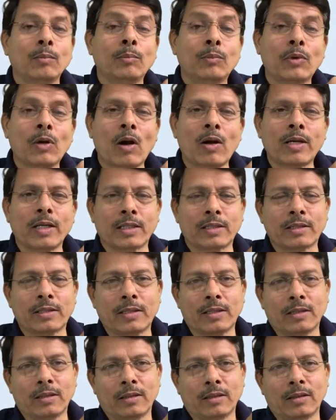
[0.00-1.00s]

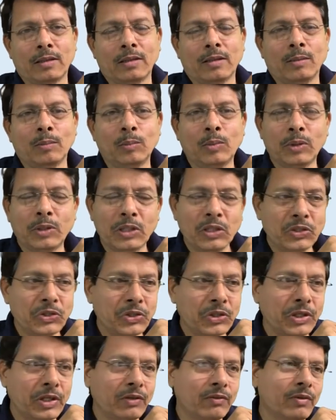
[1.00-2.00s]
product,
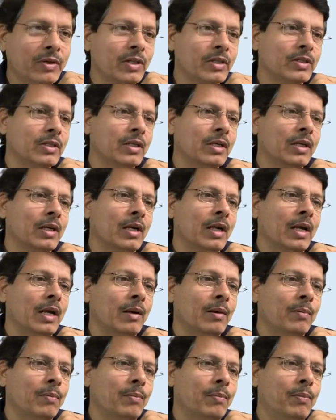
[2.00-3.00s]
potential difference,
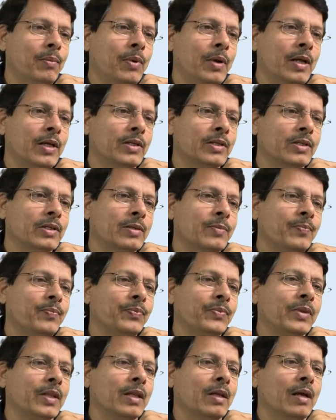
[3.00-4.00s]
plus
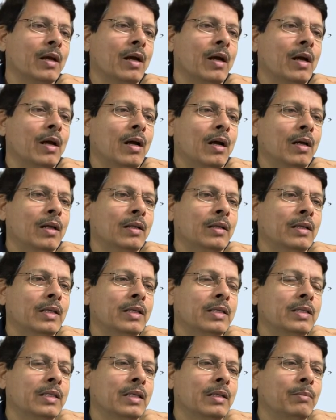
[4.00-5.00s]

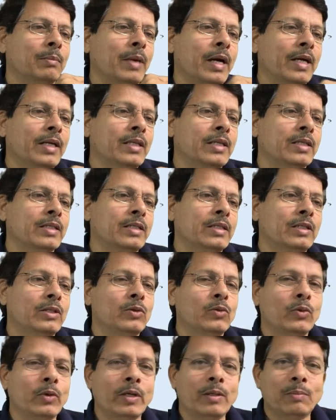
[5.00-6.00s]
this minus
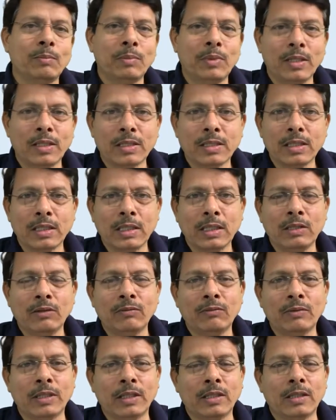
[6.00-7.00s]
C2 and plus
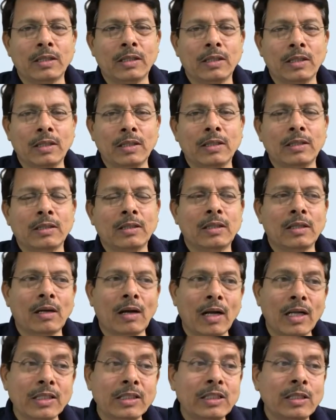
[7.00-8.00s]
E1 is the
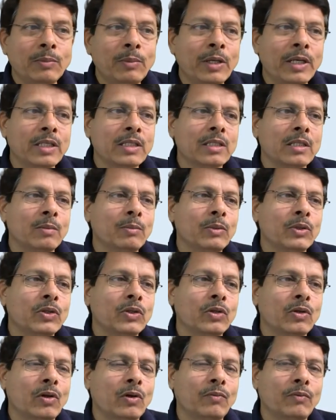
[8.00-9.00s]
algebraic
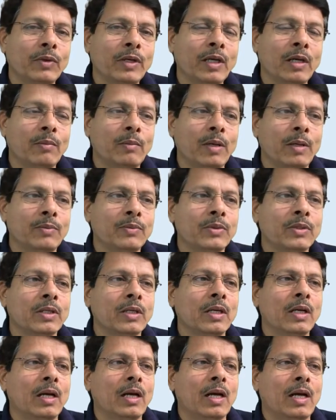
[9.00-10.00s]
summation of EMFs,
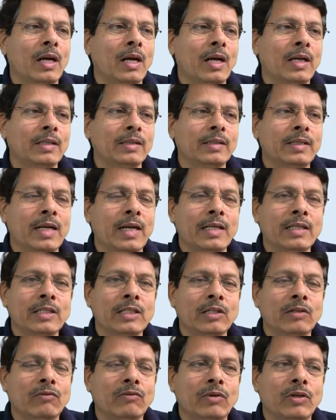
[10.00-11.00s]
and that is
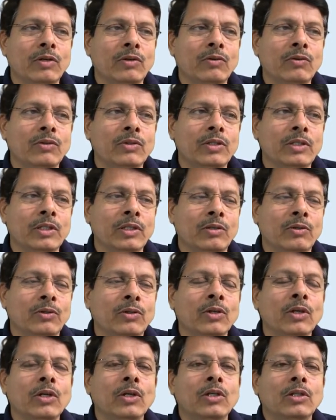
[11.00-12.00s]
equal to 0.
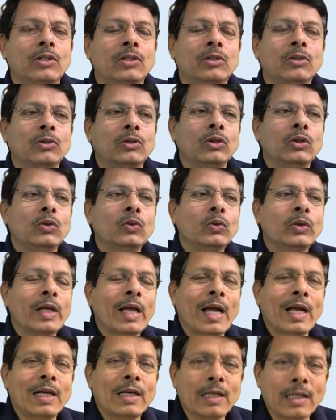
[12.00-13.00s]
So you
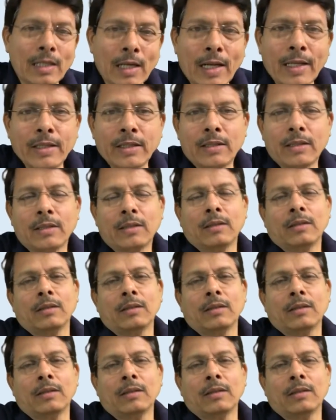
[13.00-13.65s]
can write